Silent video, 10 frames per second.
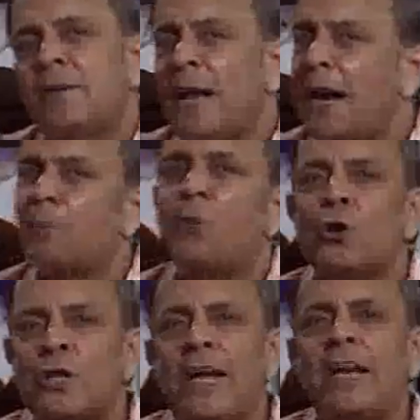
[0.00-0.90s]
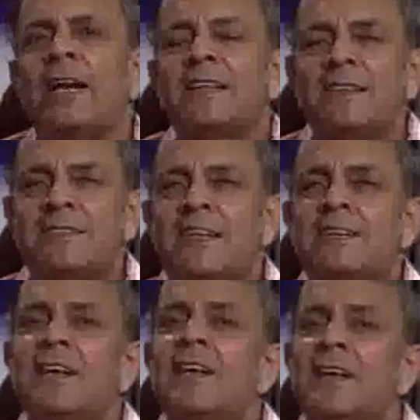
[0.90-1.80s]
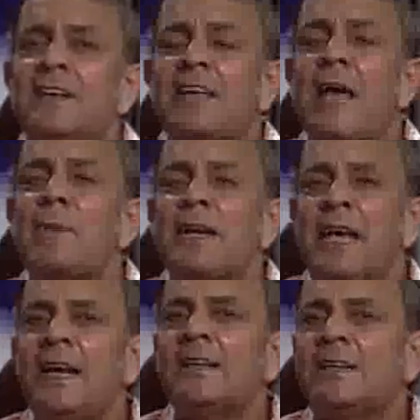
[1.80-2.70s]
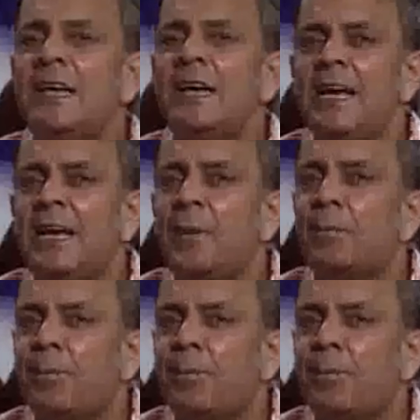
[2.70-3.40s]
and both are in existence simultaneously in